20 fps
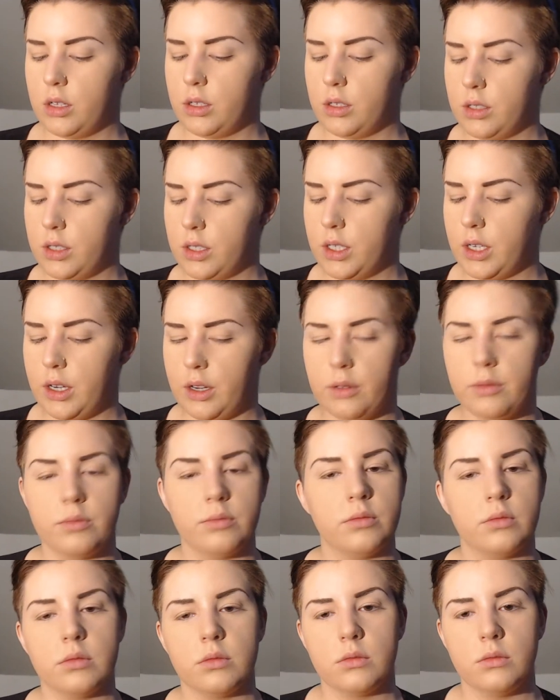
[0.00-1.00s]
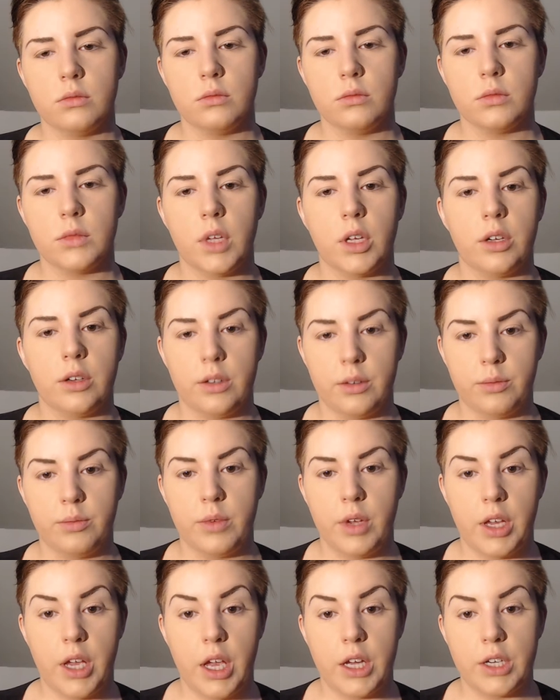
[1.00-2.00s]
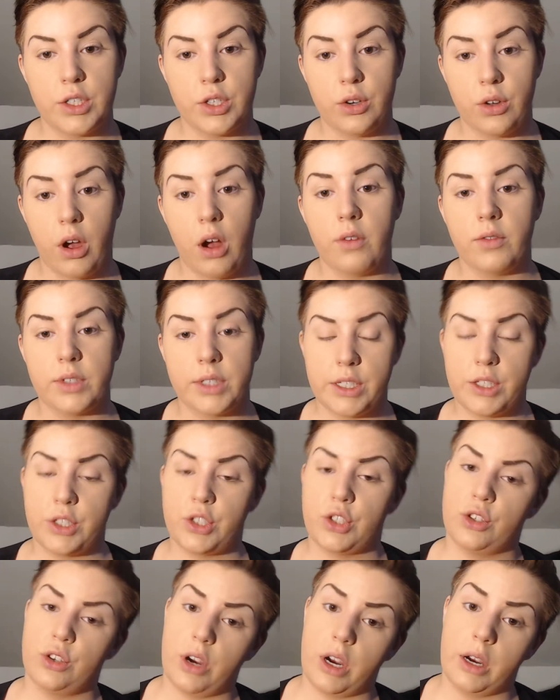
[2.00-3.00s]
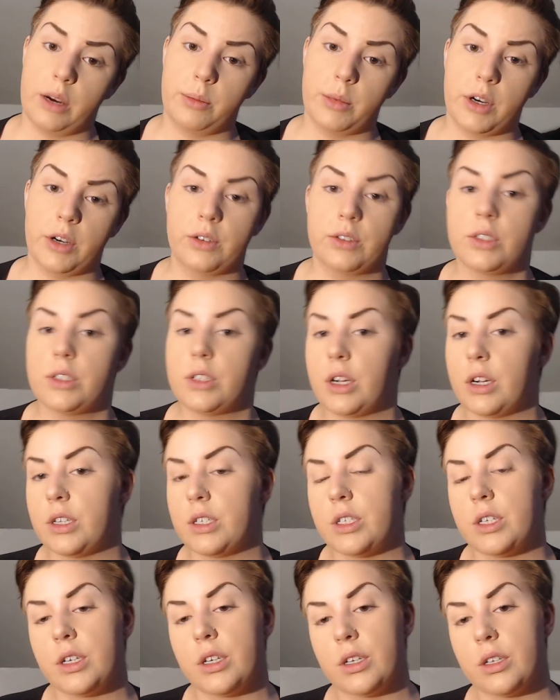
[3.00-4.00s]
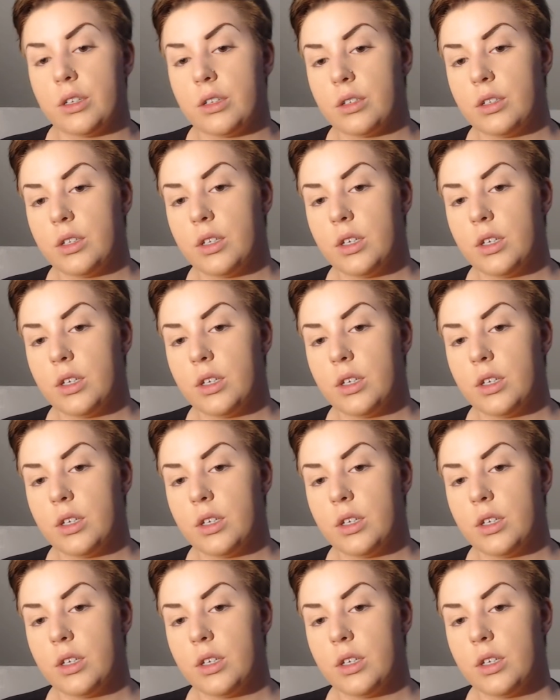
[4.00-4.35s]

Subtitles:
you're engaged in a conversation, your eyebrows start to